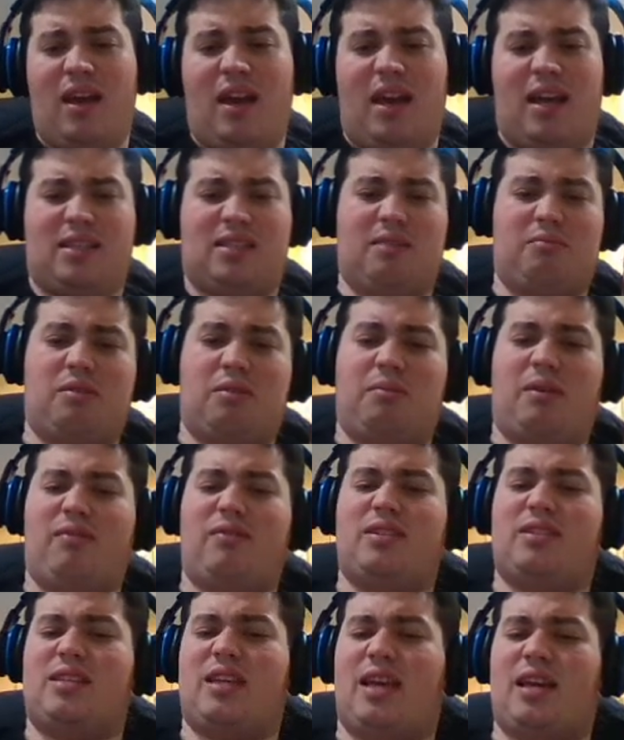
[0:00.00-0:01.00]
And some of them
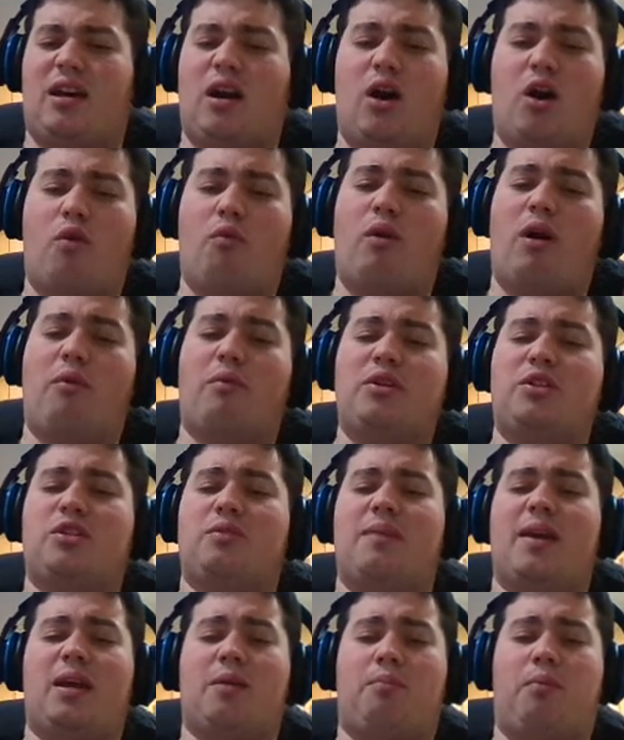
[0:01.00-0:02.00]
even saying, oh, well, we
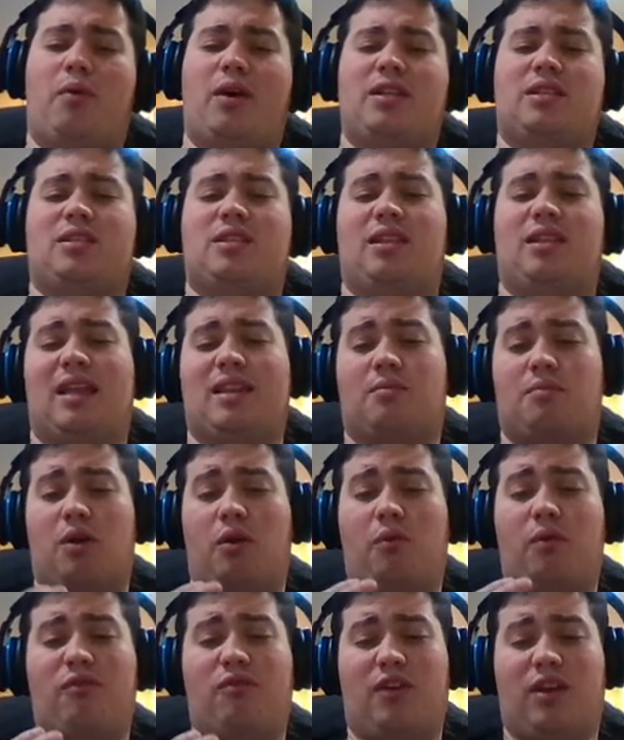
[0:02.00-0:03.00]
should make a point to let them
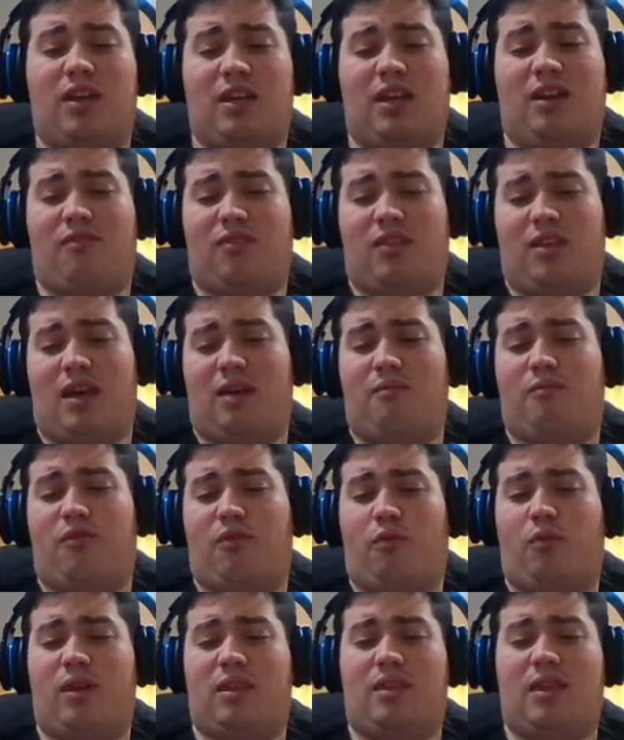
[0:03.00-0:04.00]
know we forgive them
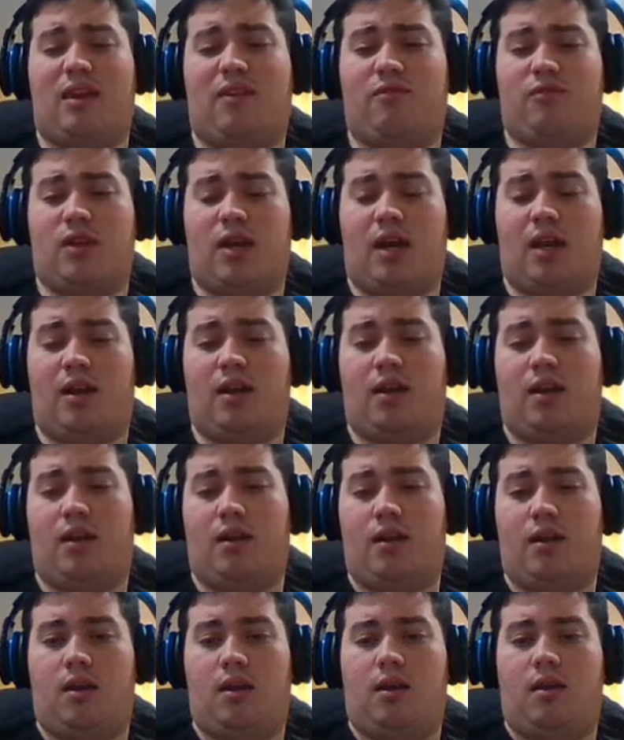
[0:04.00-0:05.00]
for what they've done.
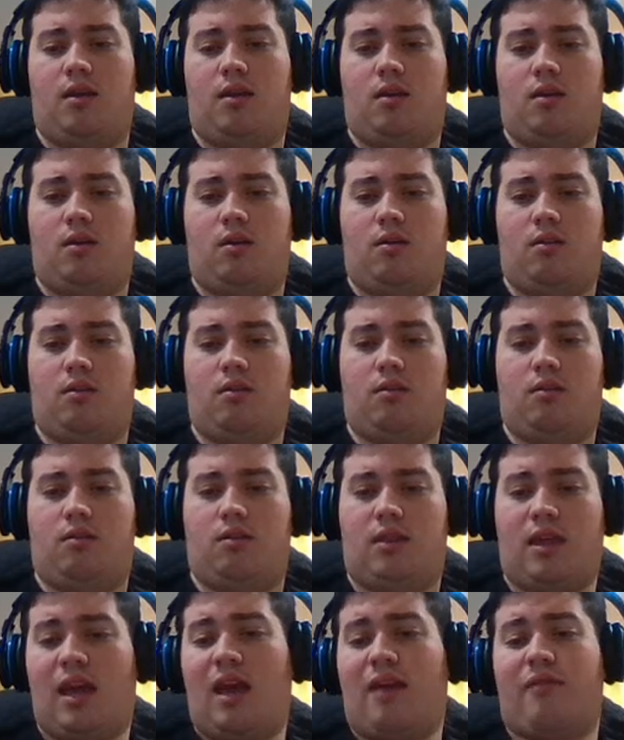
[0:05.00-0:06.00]

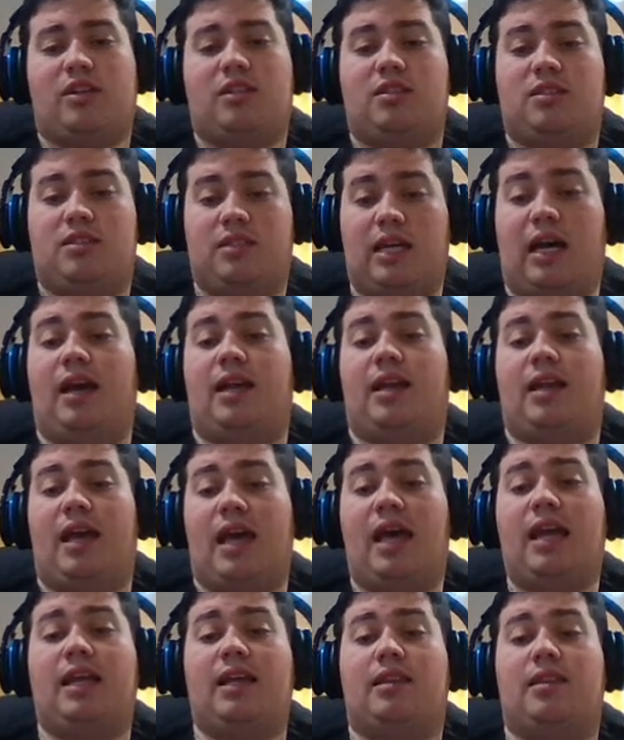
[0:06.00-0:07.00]
They haven't done
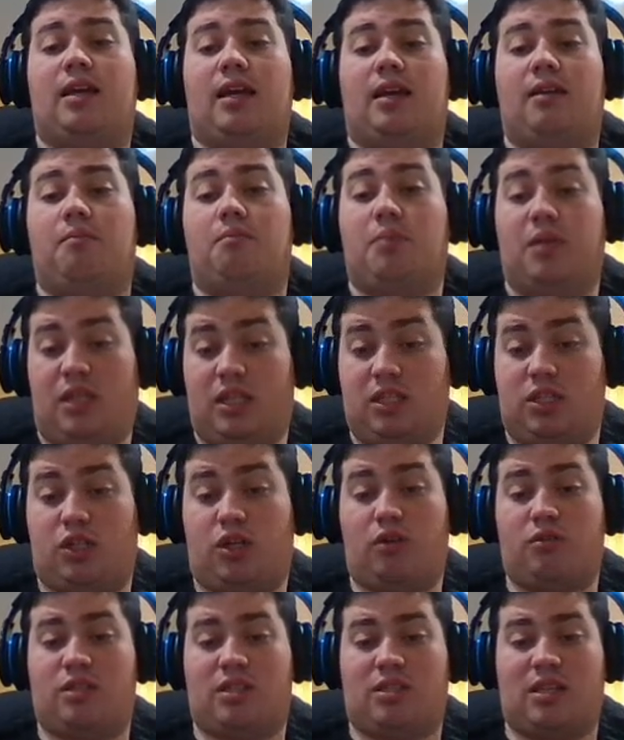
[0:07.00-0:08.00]
anything. But this
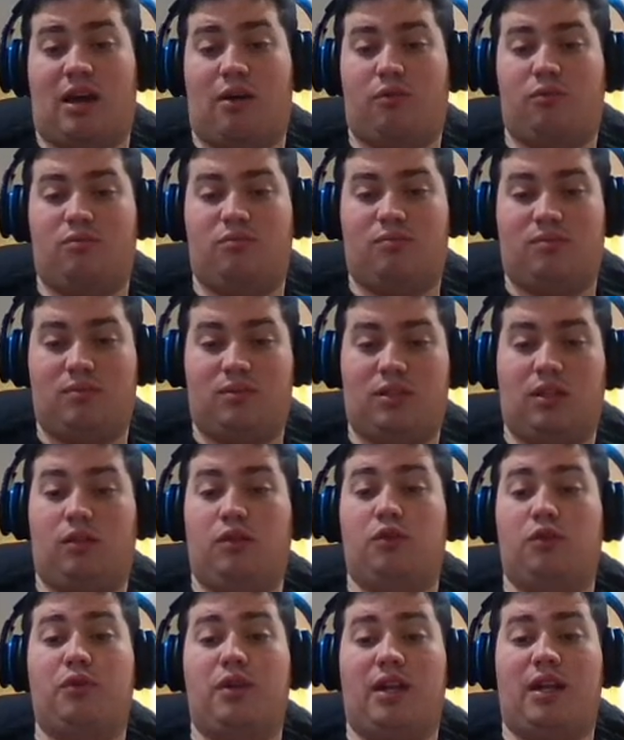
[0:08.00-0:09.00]
shows us how
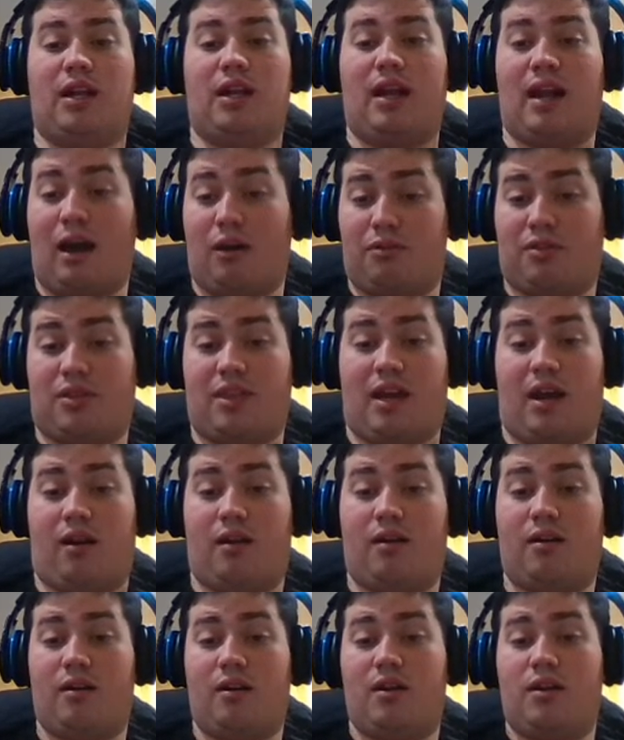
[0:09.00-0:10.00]
deluded and out
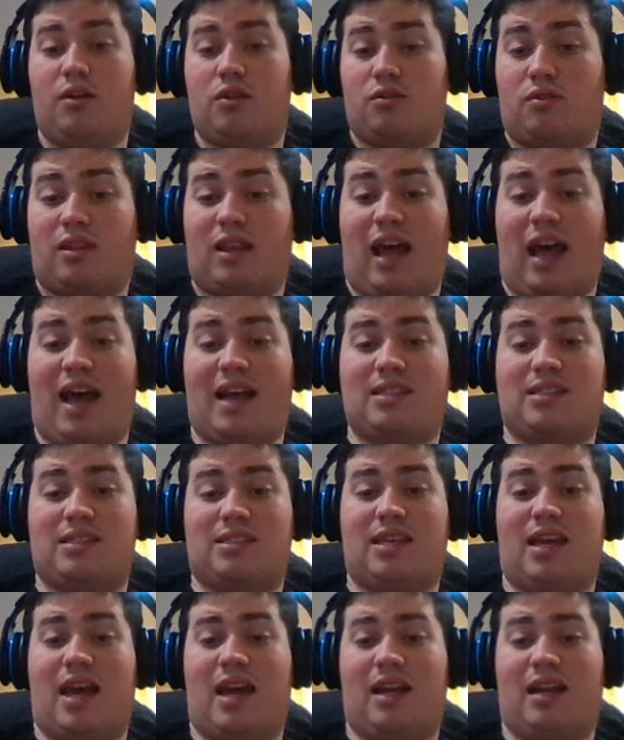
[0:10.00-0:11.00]
there sort of the high
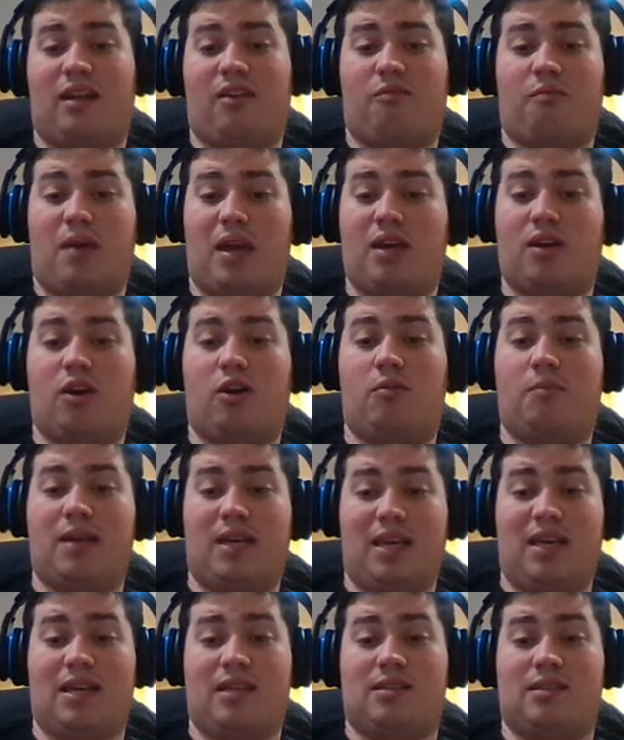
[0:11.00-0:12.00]
society of Macomb
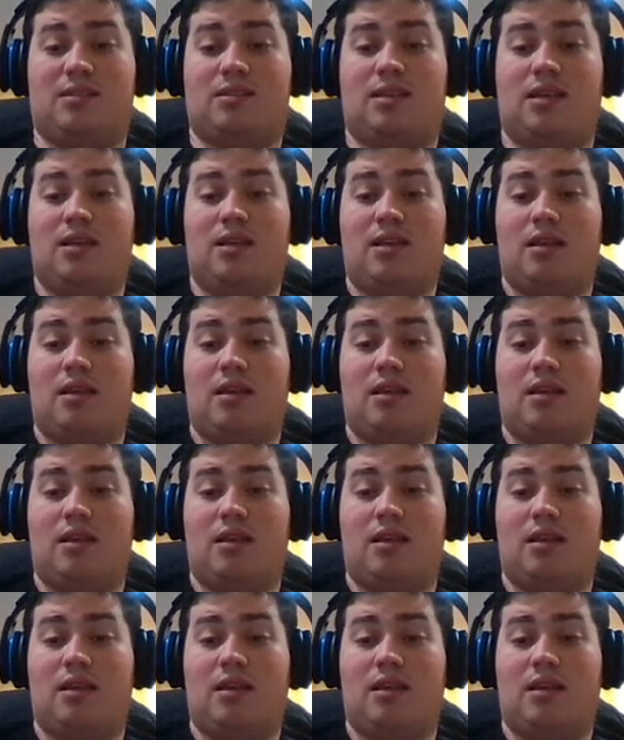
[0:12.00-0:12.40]
is.